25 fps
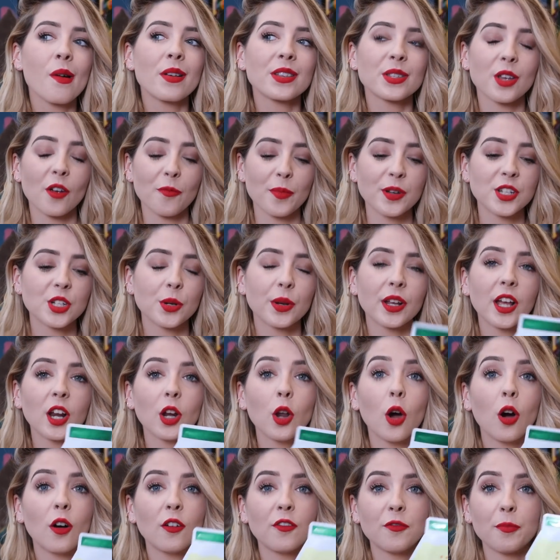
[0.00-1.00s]
So I've been doing a
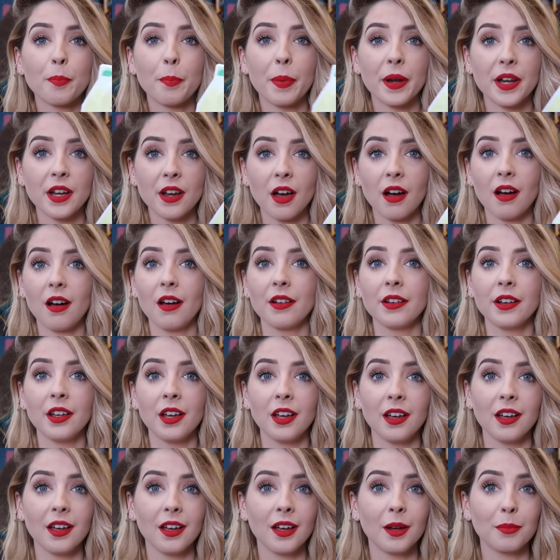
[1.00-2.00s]
lot of
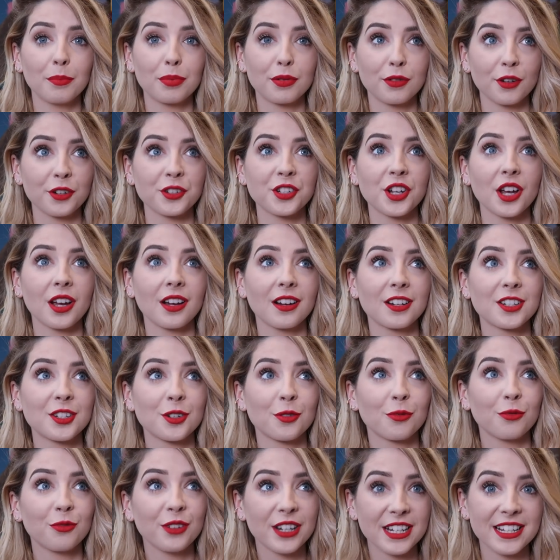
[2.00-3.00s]
banana product
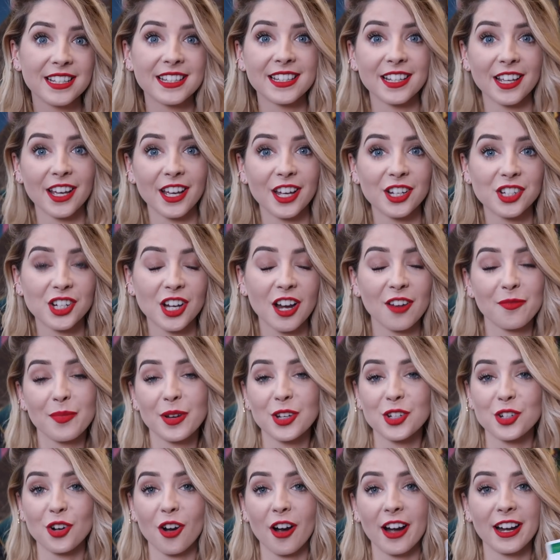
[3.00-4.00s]
research, and I've
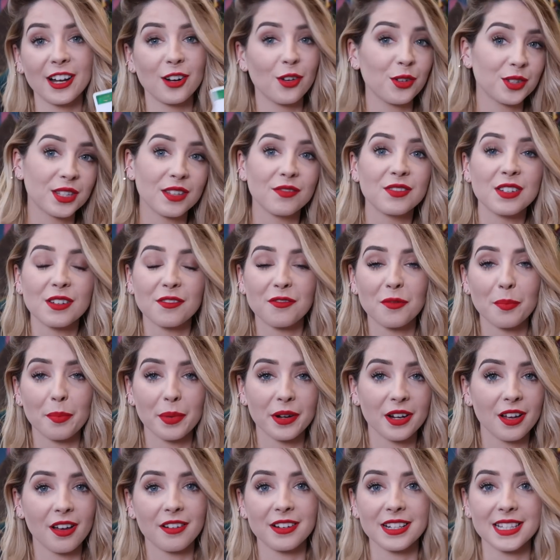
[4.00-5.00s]
been trying lots of different
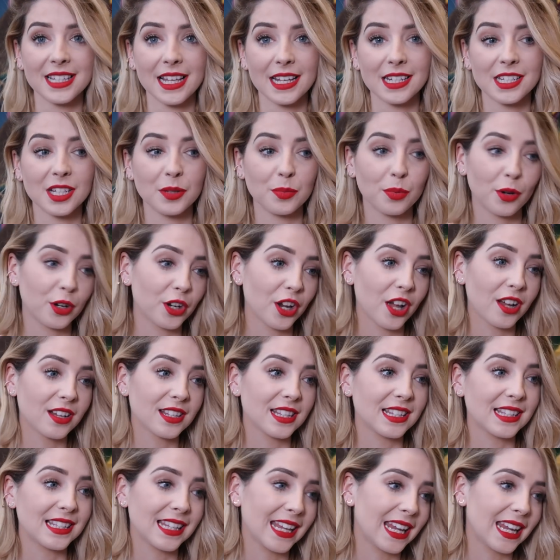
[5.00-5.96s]
banana scented products and